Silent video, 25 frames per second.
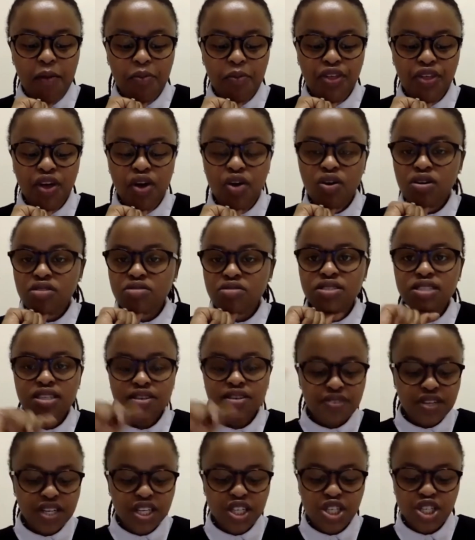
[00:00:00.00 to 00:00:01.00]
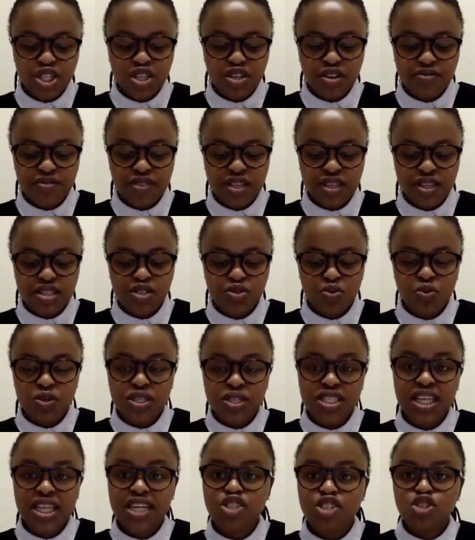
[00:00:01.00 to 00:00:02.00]
The old definition of this was
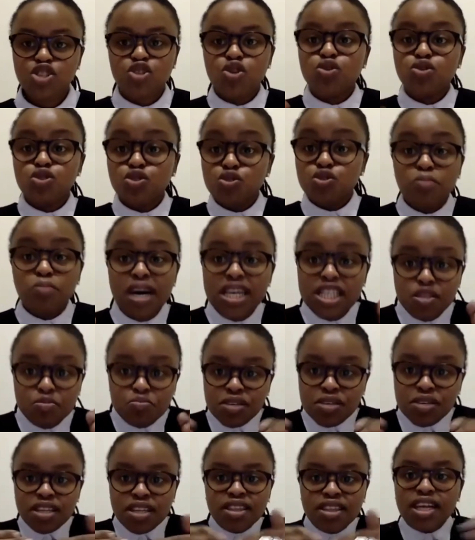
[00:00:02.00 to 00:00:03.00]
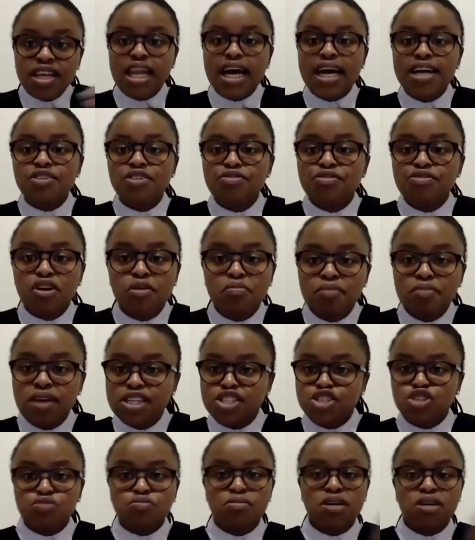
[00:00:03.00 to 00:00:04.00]
that, you know, you must be in the line of combat,
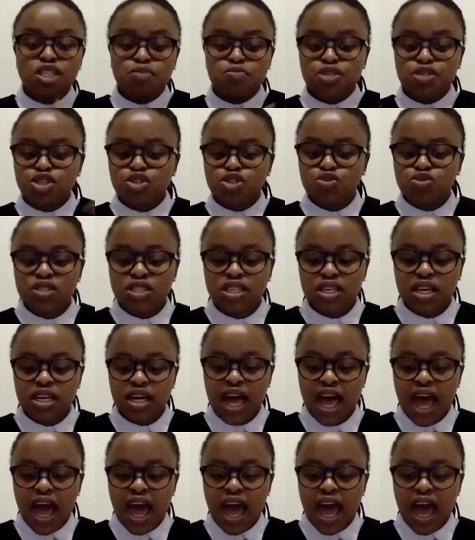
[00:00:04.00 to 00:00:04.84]
you must be shooting.